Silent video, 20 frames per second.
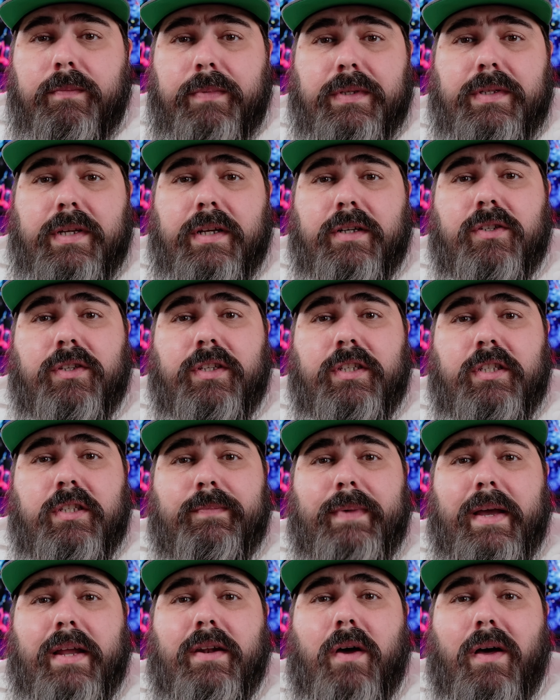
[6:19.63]
potentially
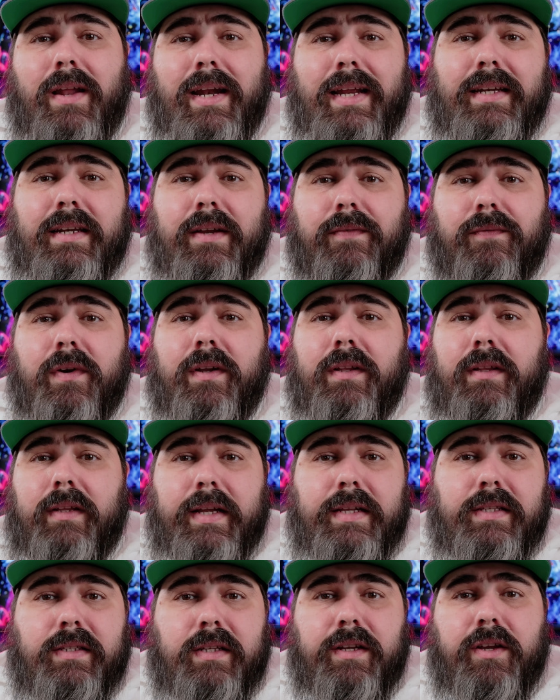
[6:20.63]
spend on a different
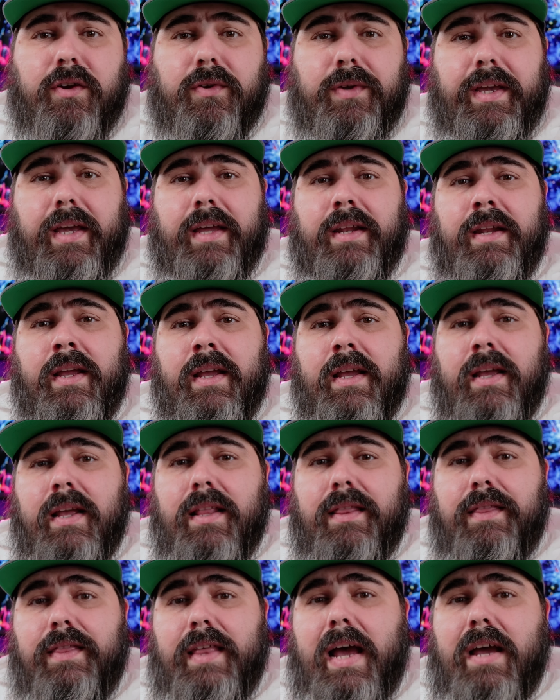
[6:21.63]
lens in your kit
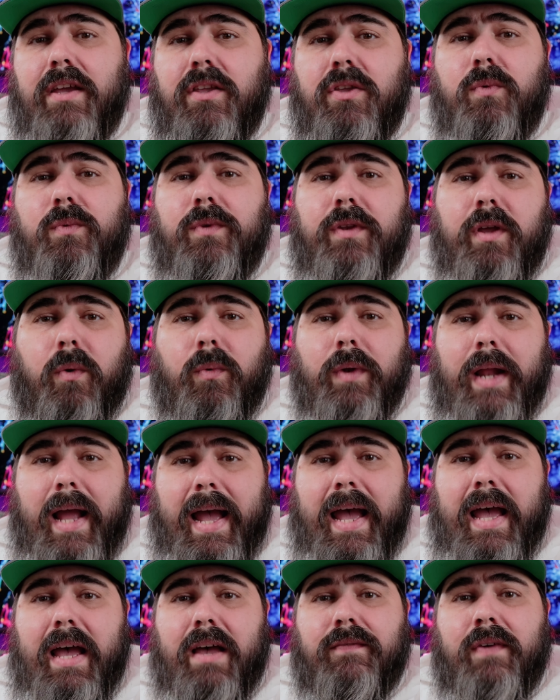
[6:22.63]
that you don't
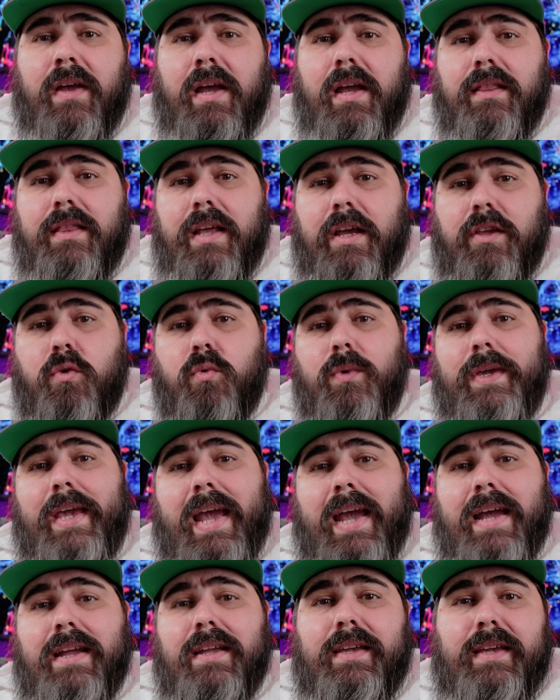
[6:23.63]
have, that you
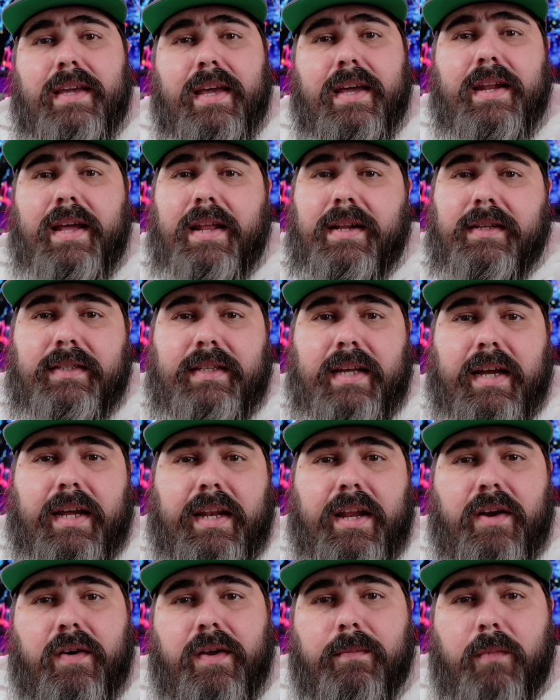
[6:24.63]
can't get in a
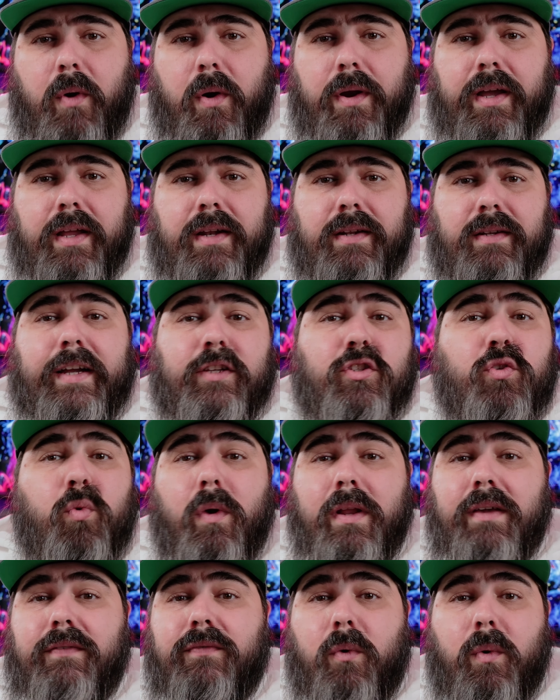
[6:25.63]
secondary market, like a
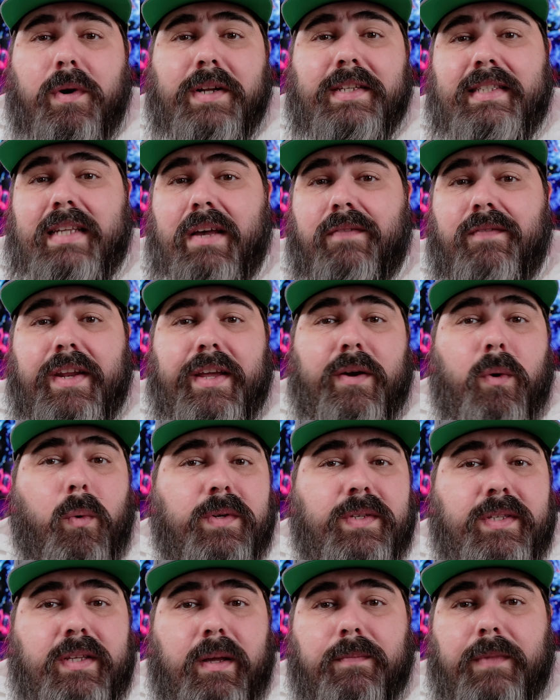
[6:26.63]
24-70
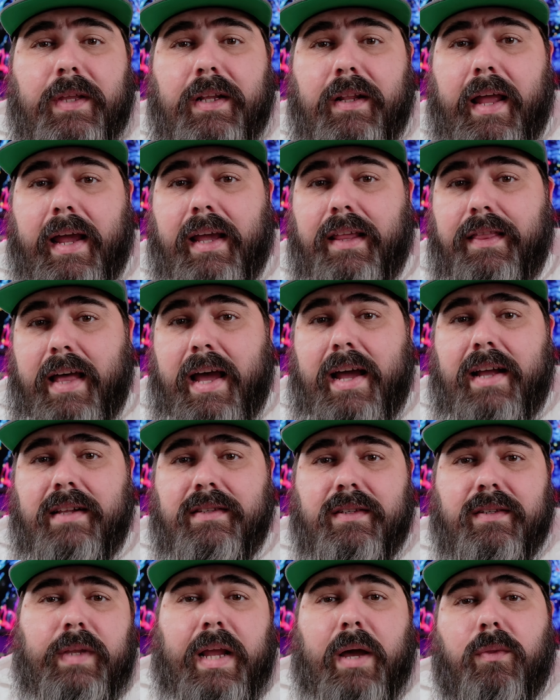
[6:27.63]
or something like
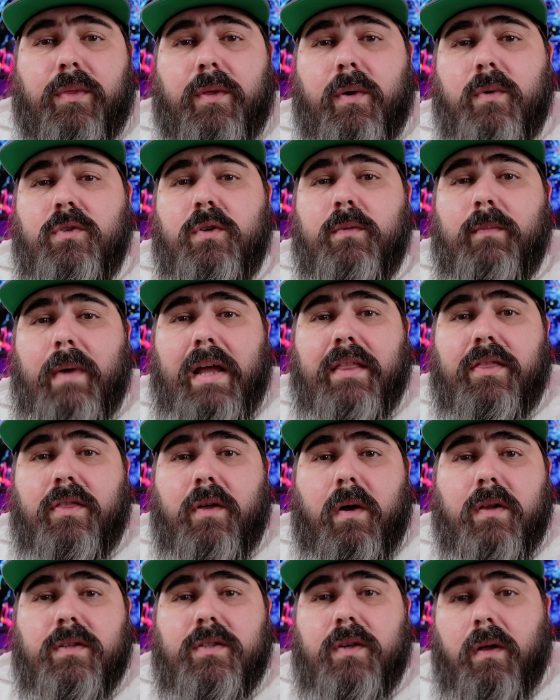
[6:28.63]
that. Now, those are my
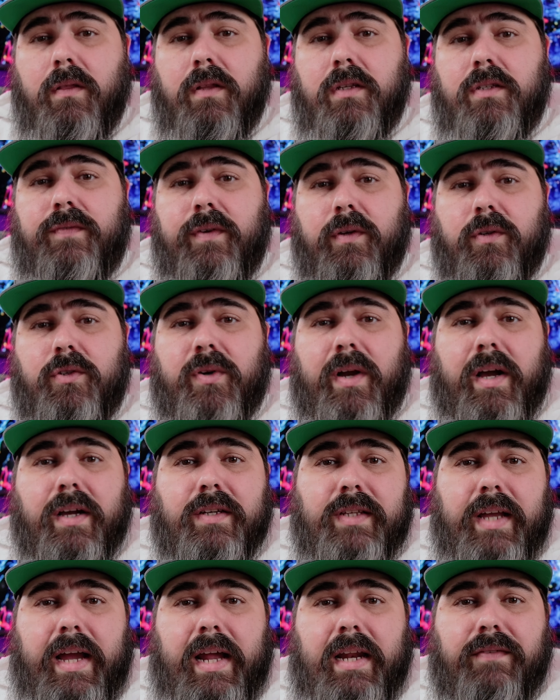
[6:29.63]
thoughts on this
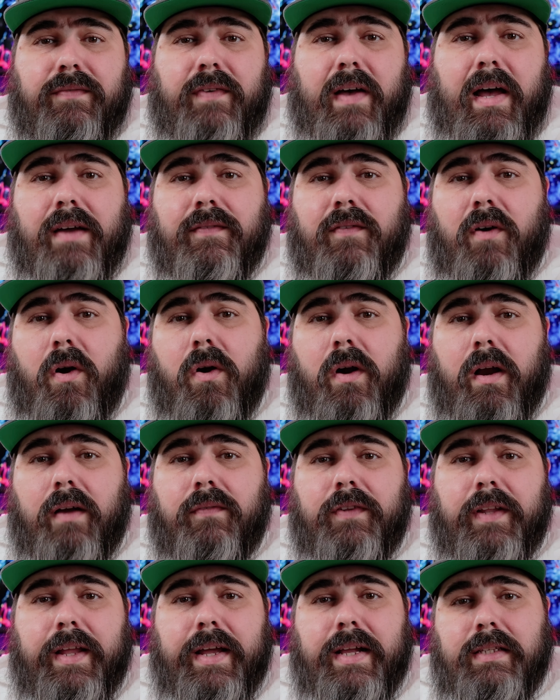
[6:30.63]
Viltrox 85
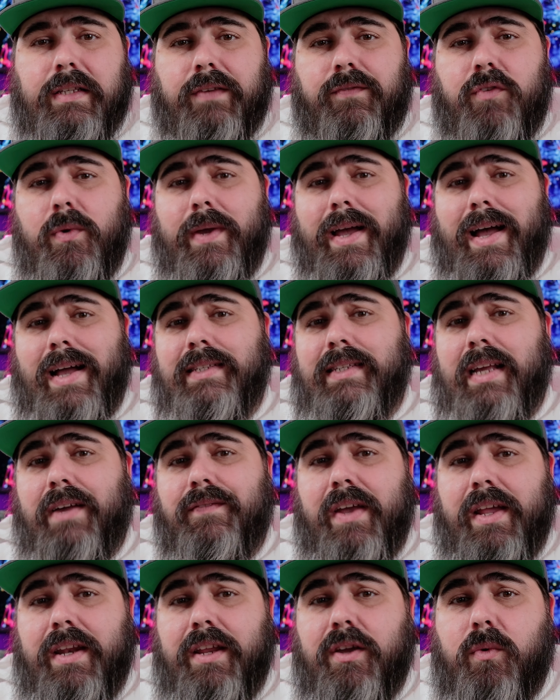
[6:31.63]
RF lens. If you guys
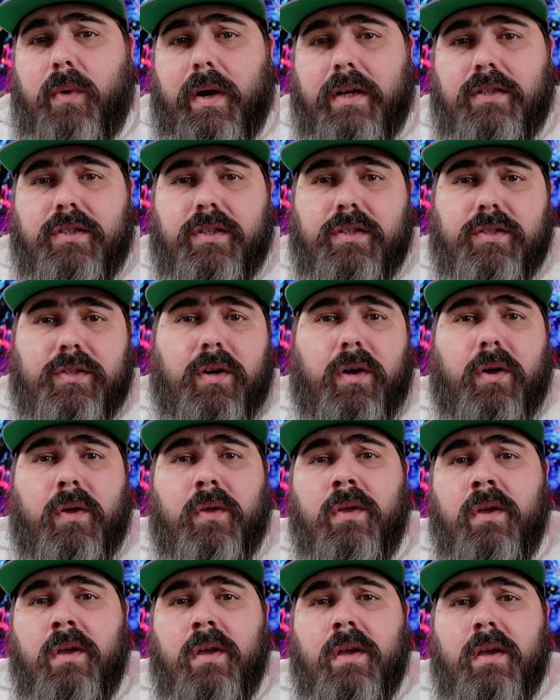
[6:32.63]
have any questions at all,